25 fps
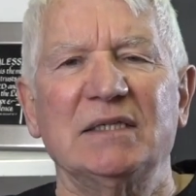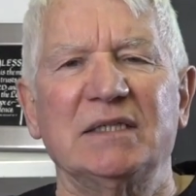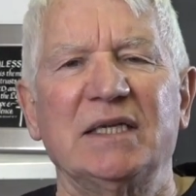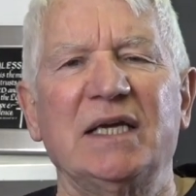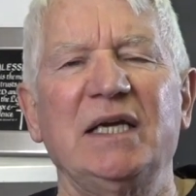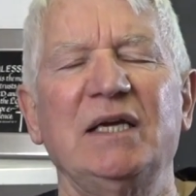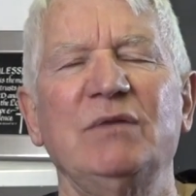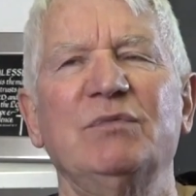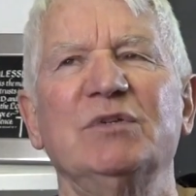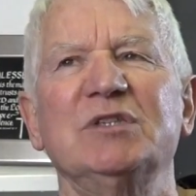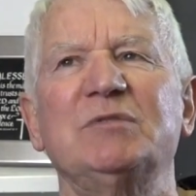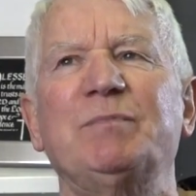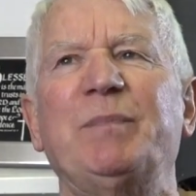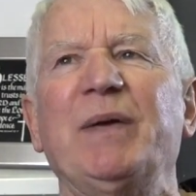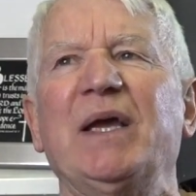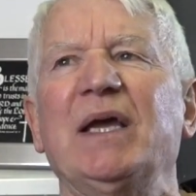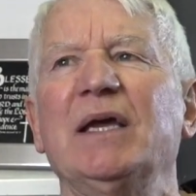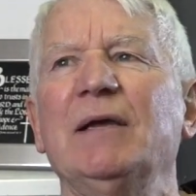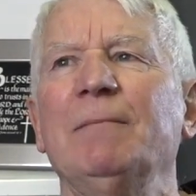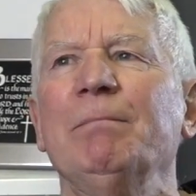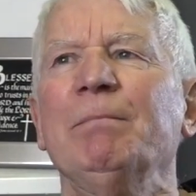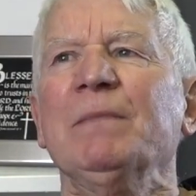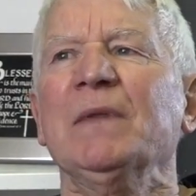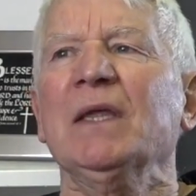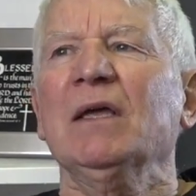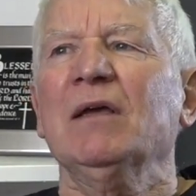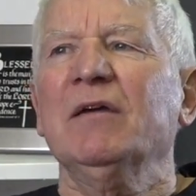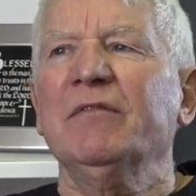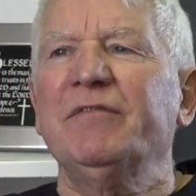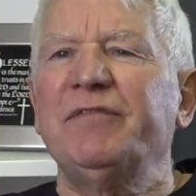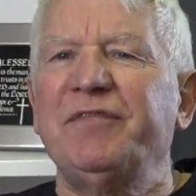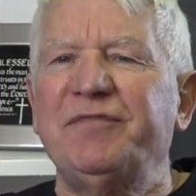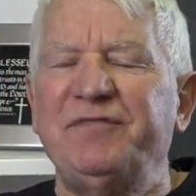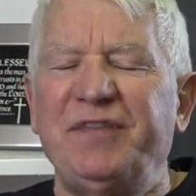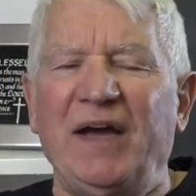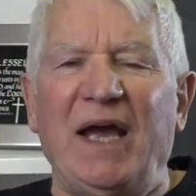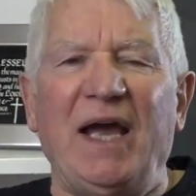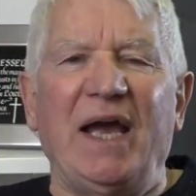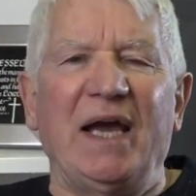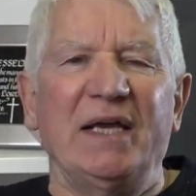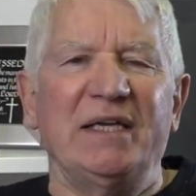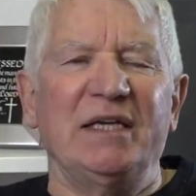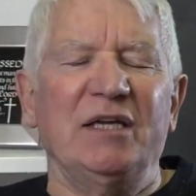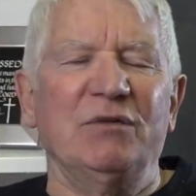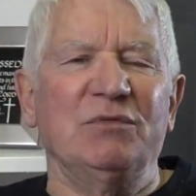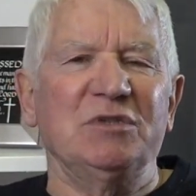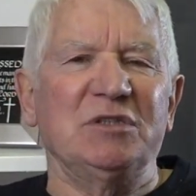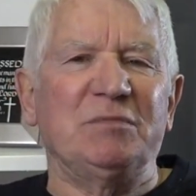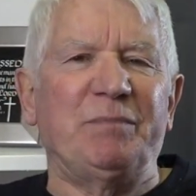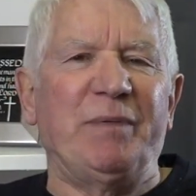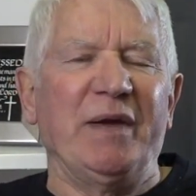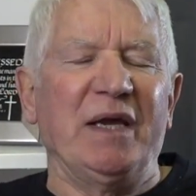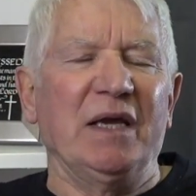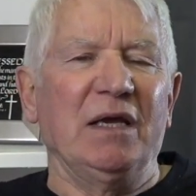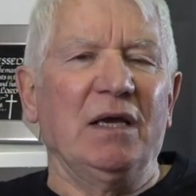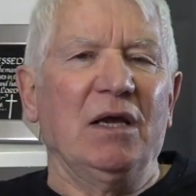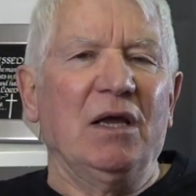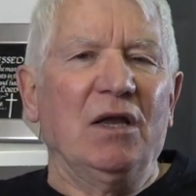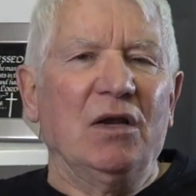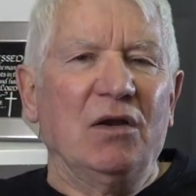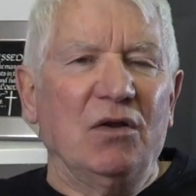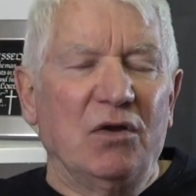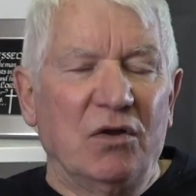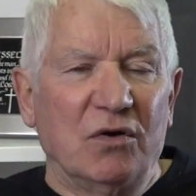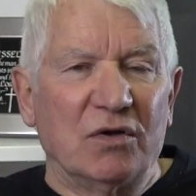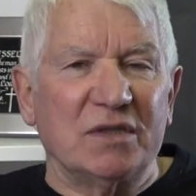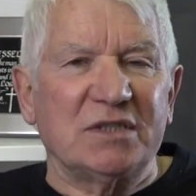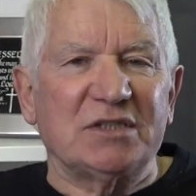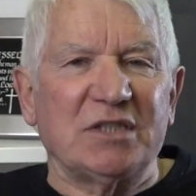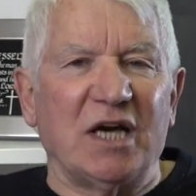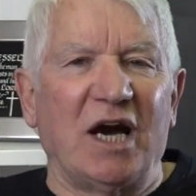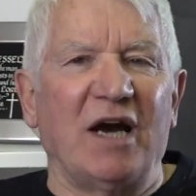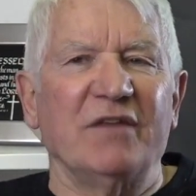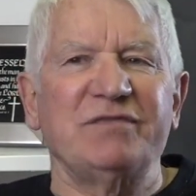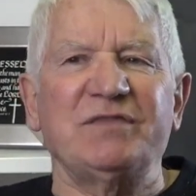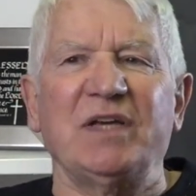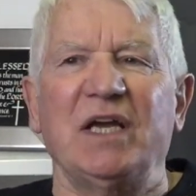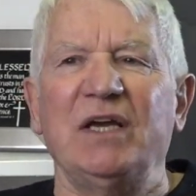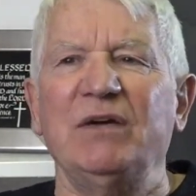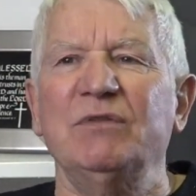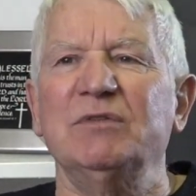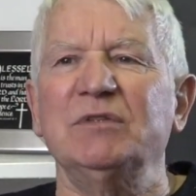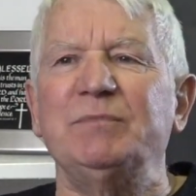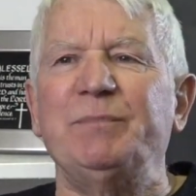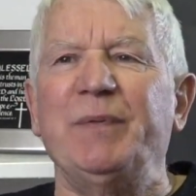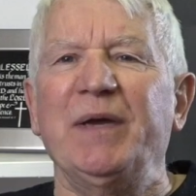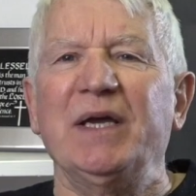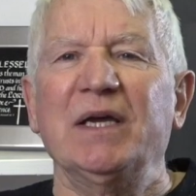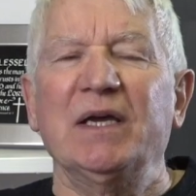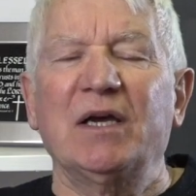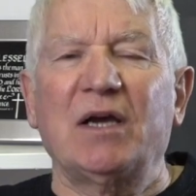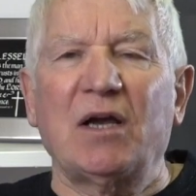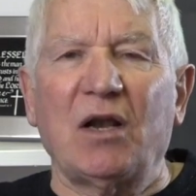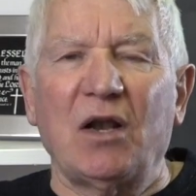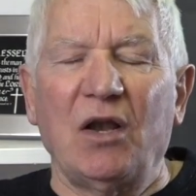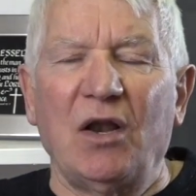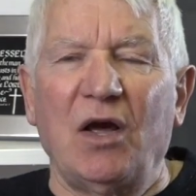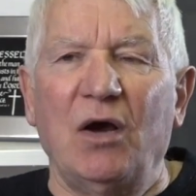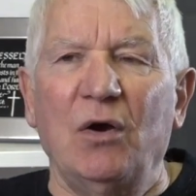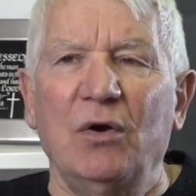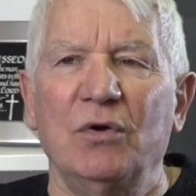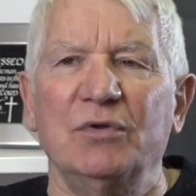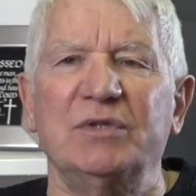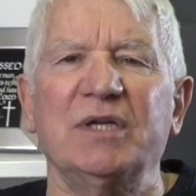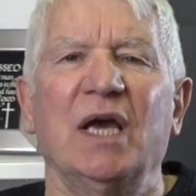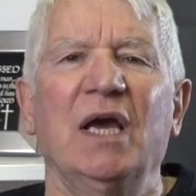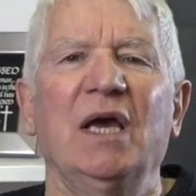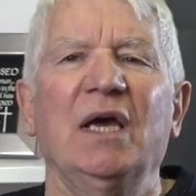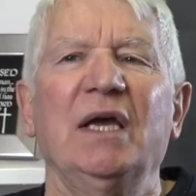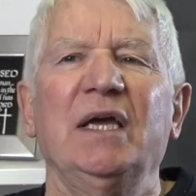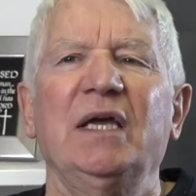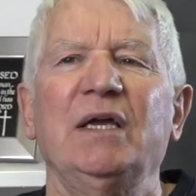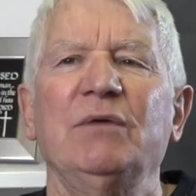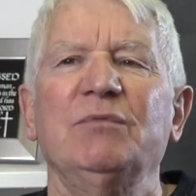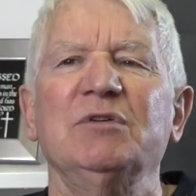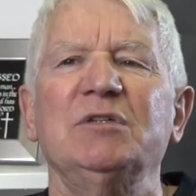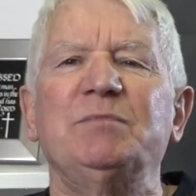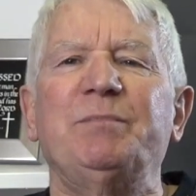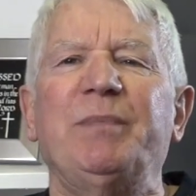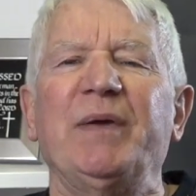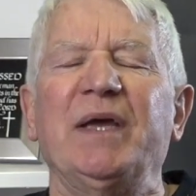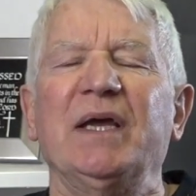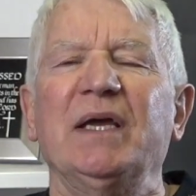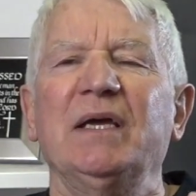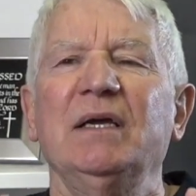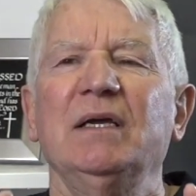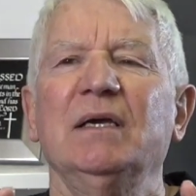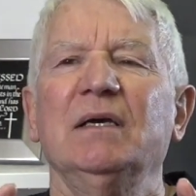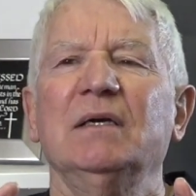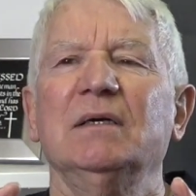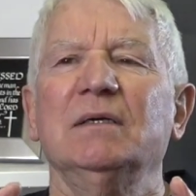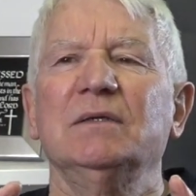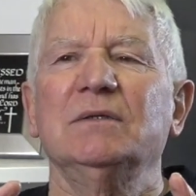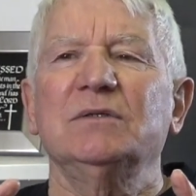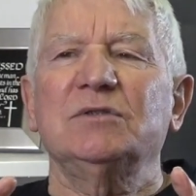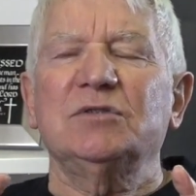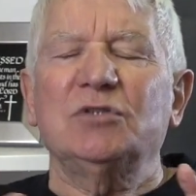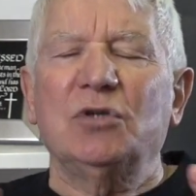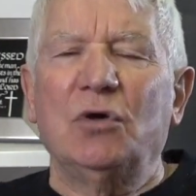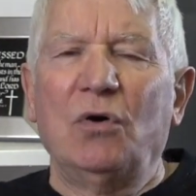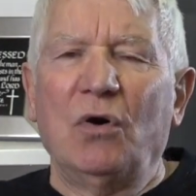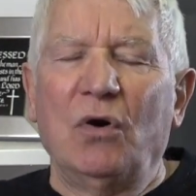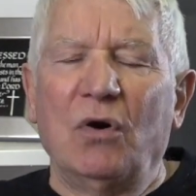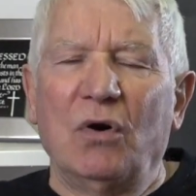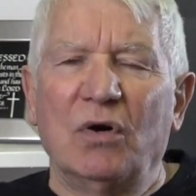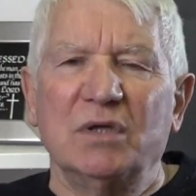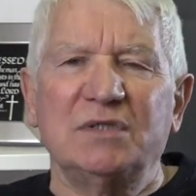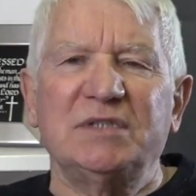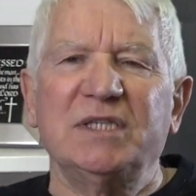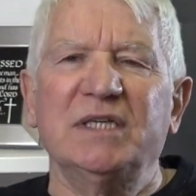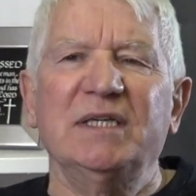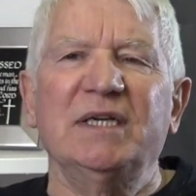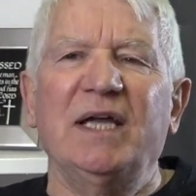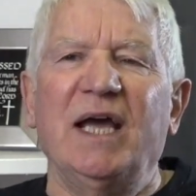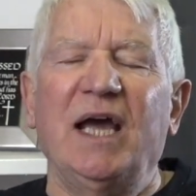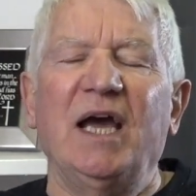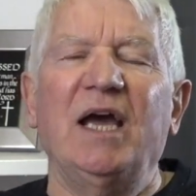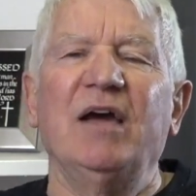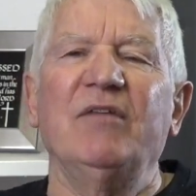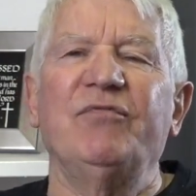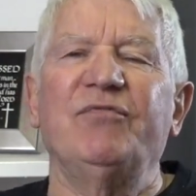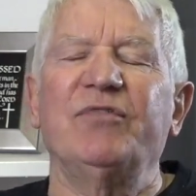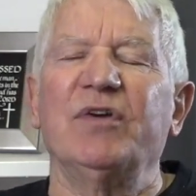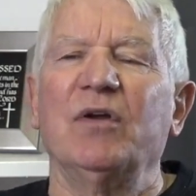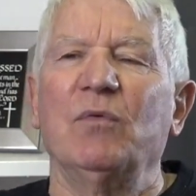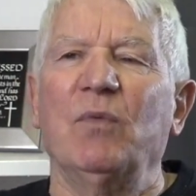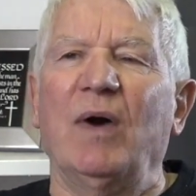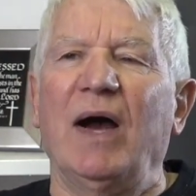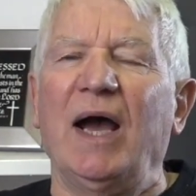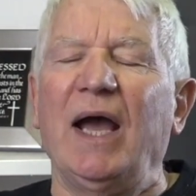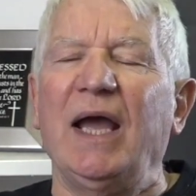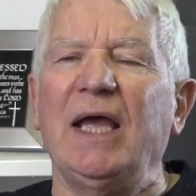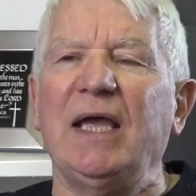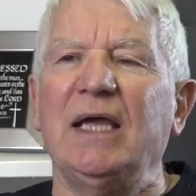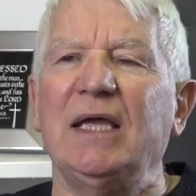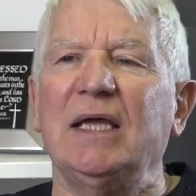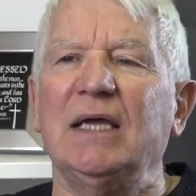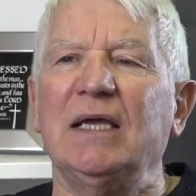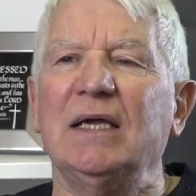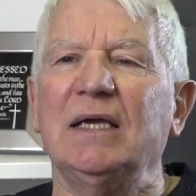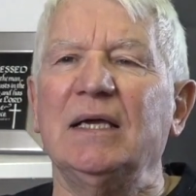He was being fed, he was being looked after, he was being clothed, he was being taught in every way.